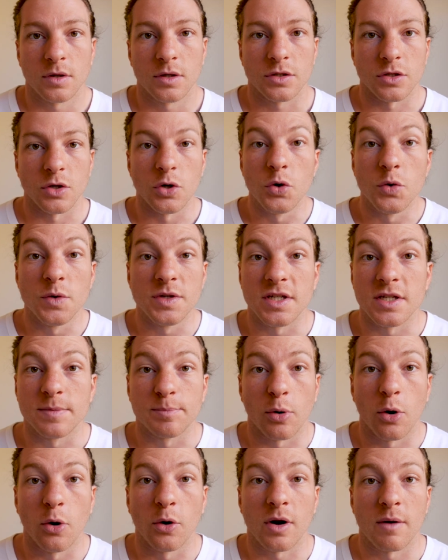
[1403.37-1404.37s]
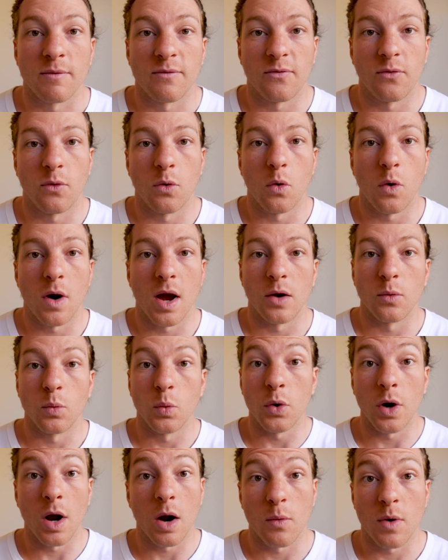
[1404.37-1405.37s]
So who is this program for and
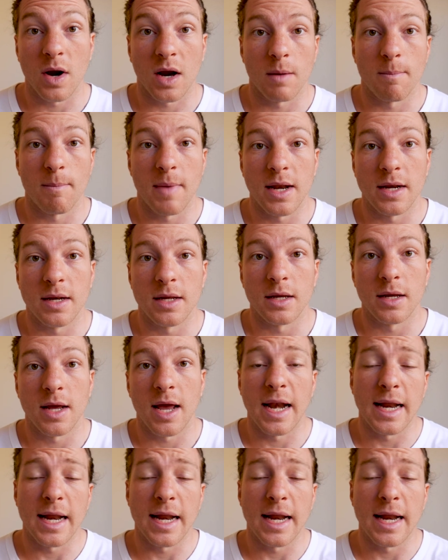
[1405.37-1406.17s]
would I recommend it?